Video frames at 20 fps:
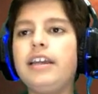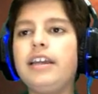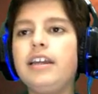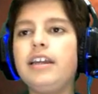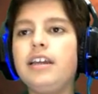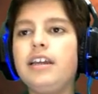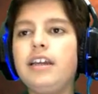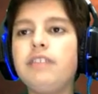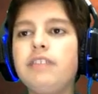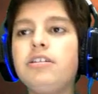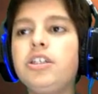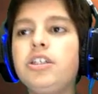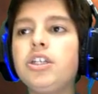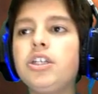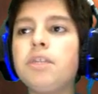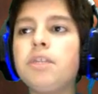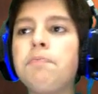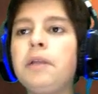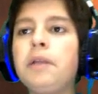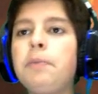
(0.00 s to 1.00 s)
then you
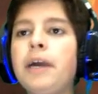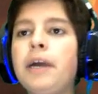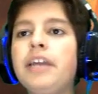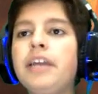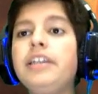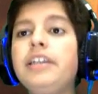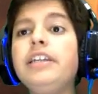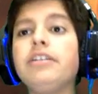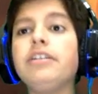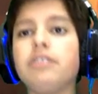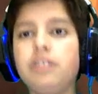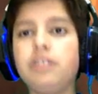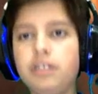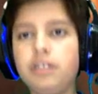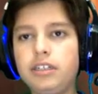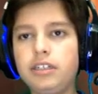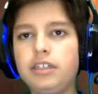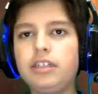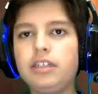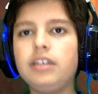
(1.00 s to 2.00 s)
can play Pioneer.
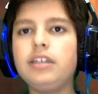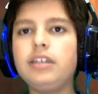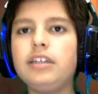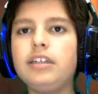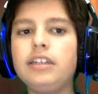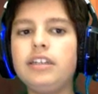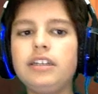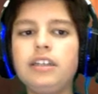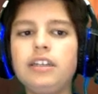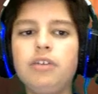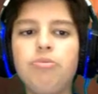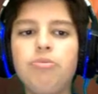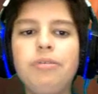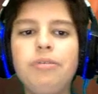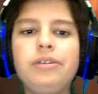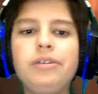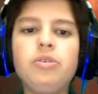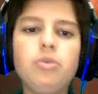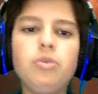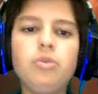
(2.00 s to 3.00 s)
It will be
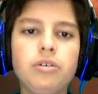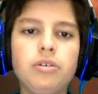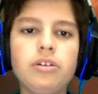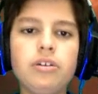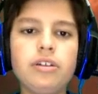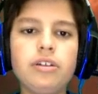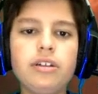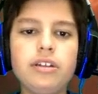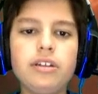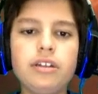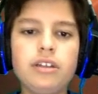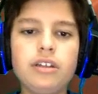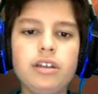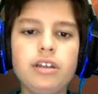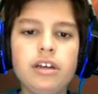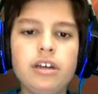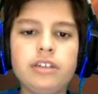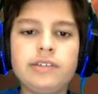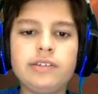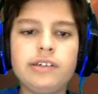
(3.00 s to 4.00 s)
cool.
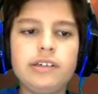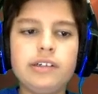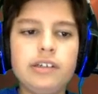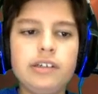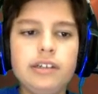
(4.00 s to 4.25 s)
That's all.